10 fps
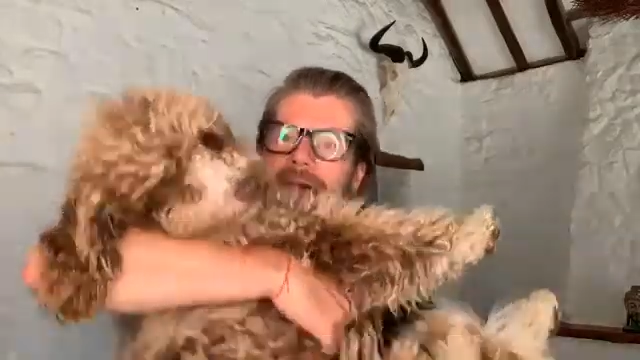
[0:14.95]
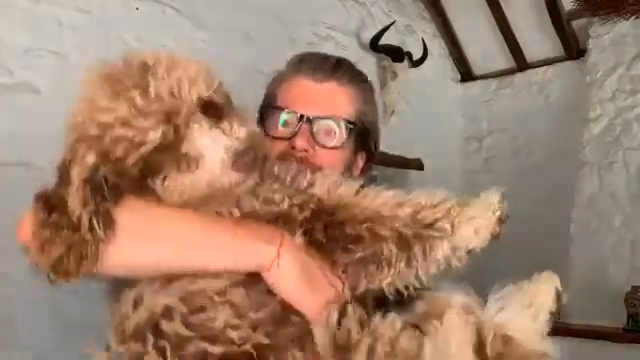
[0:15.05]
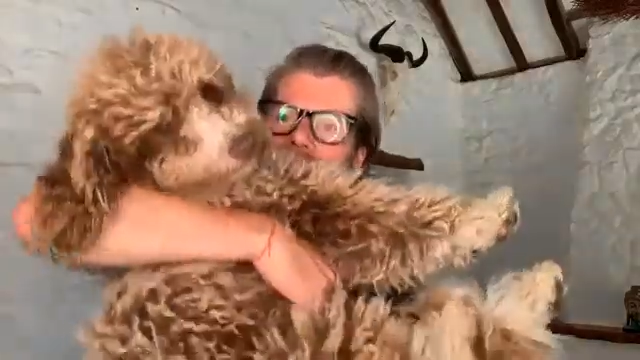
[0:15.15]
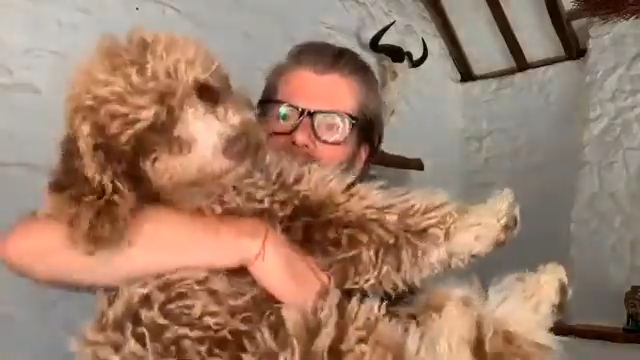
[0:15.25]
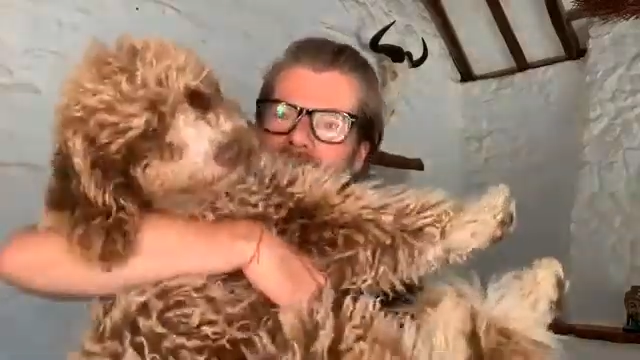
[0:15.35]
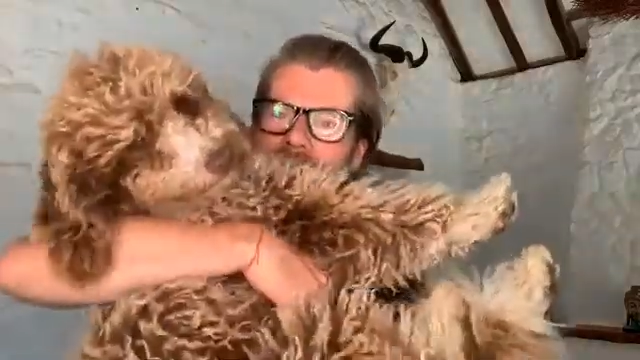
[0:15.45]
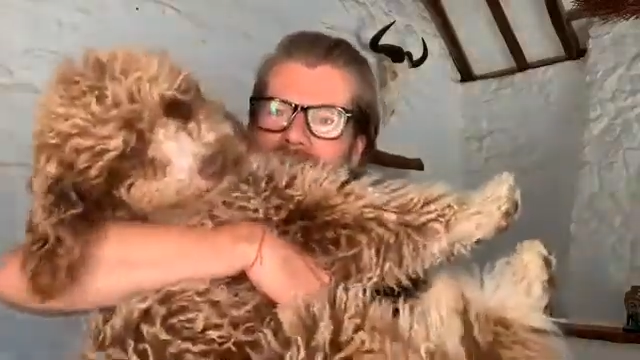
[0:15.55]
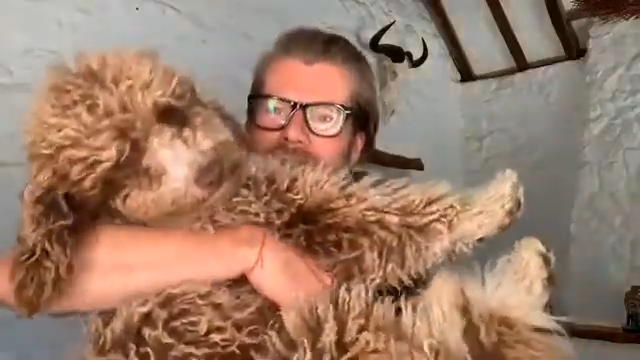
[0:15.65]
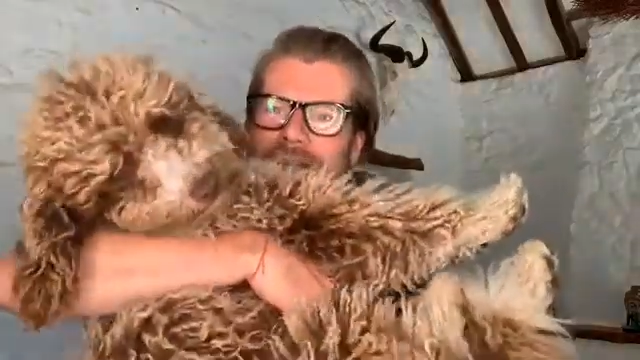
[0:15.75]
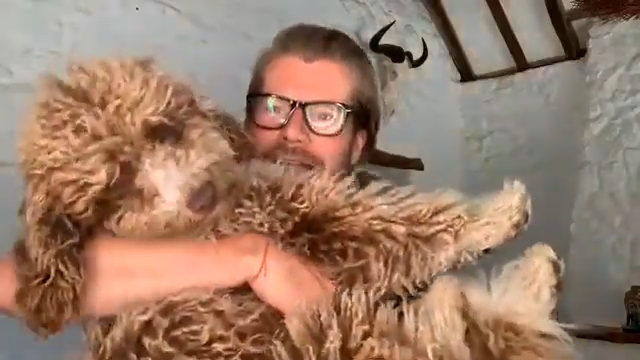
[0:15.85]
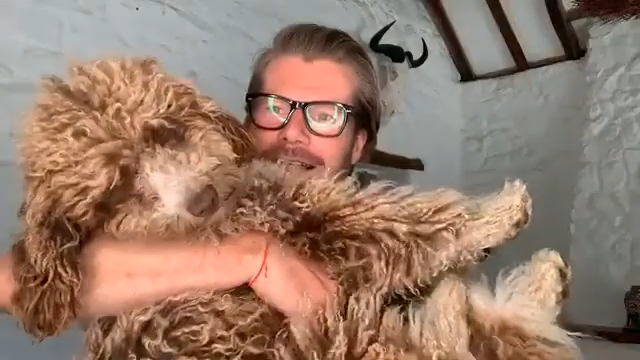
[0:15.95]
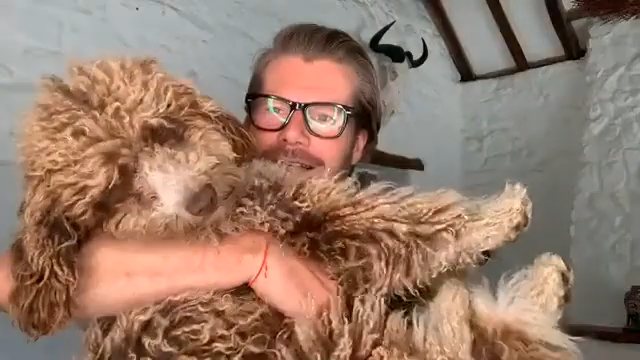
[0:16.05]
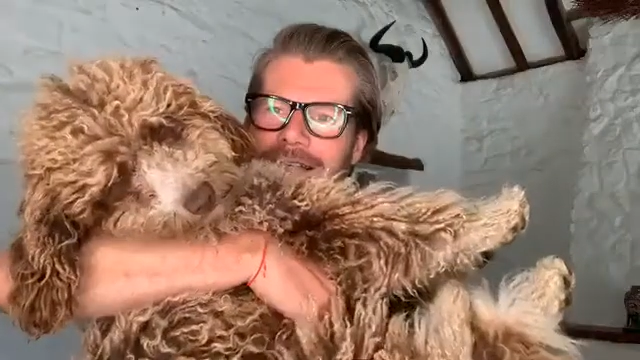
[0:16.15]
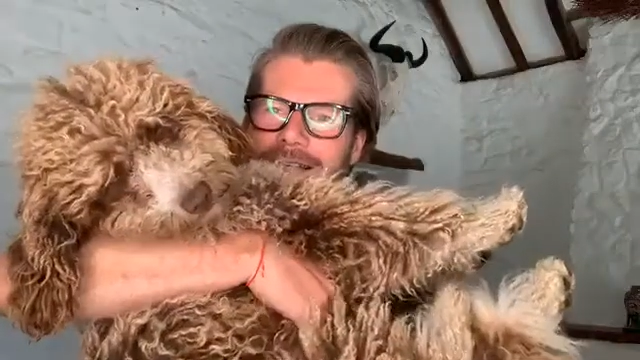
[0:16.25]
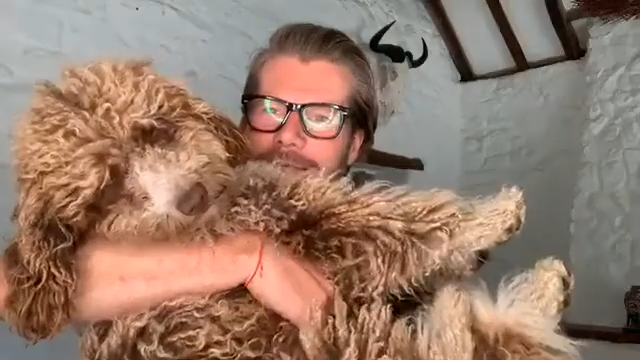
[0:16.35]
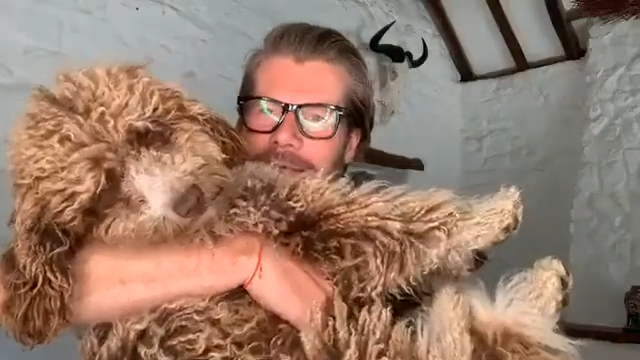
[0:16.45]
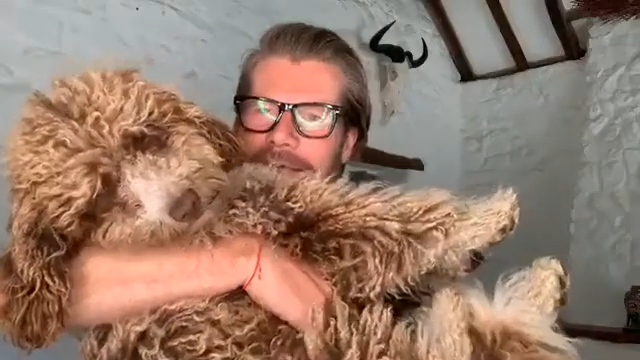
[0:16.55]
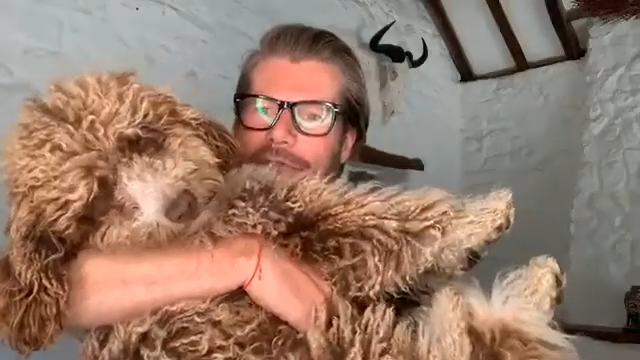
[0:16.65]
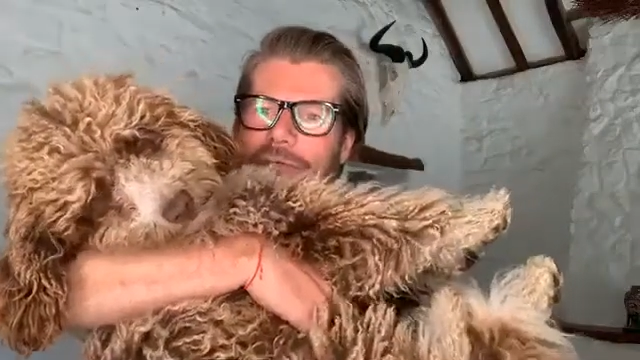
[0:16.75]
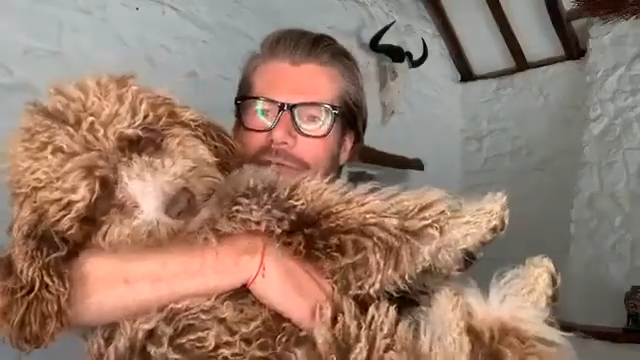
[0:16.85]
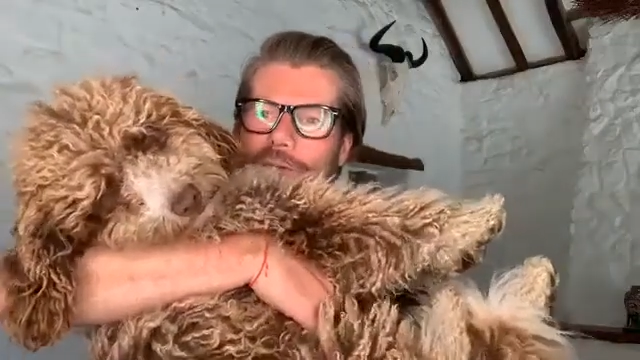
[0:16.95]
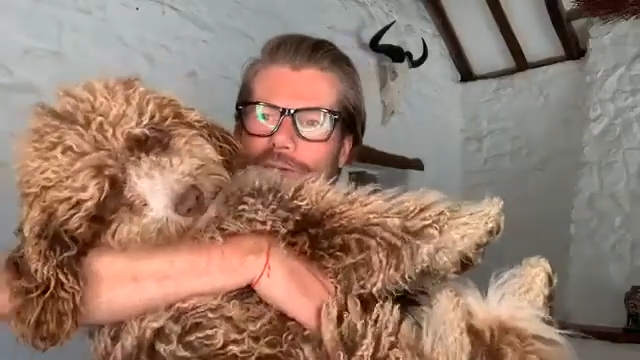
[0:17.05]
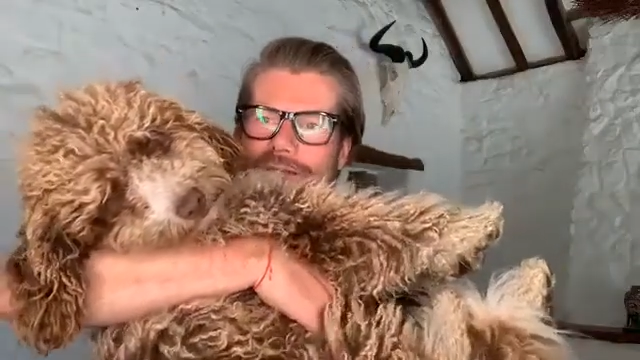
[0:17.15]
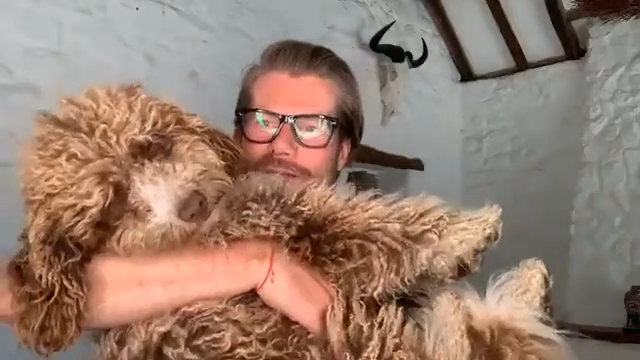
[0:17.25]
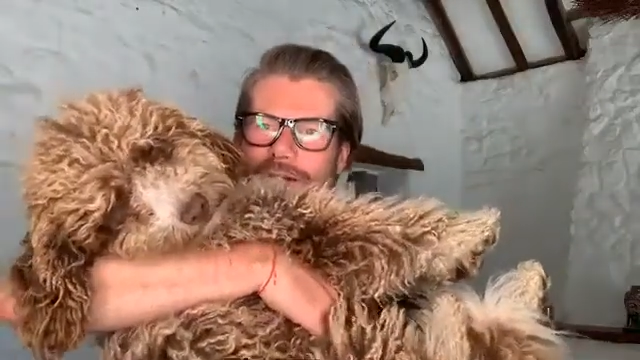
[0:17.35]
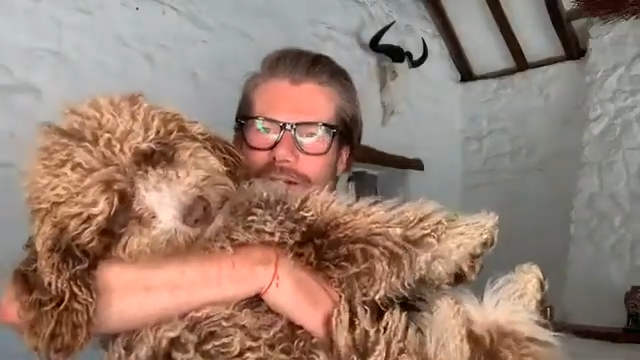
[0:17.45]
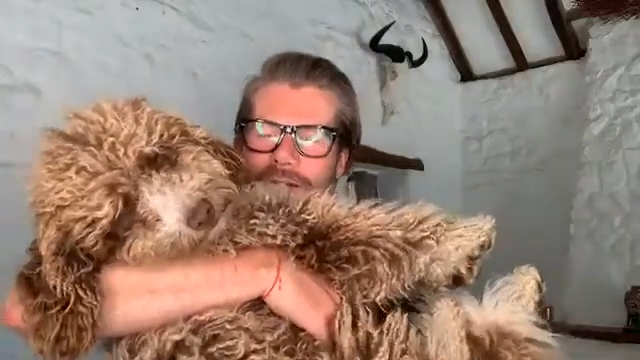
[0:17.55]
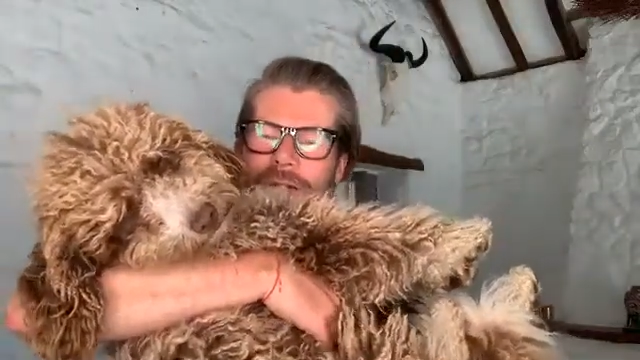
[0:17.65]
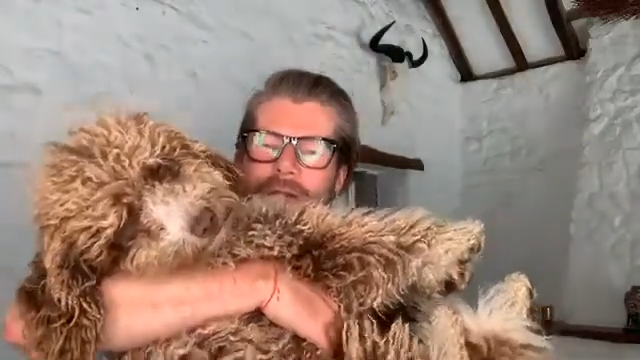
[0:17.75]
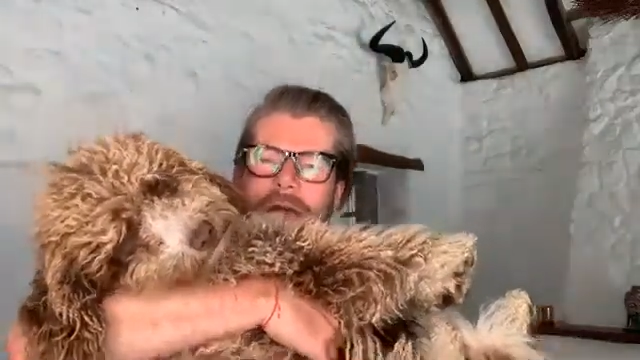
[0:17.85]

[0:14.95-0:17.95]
and this is Kismet, the water dog.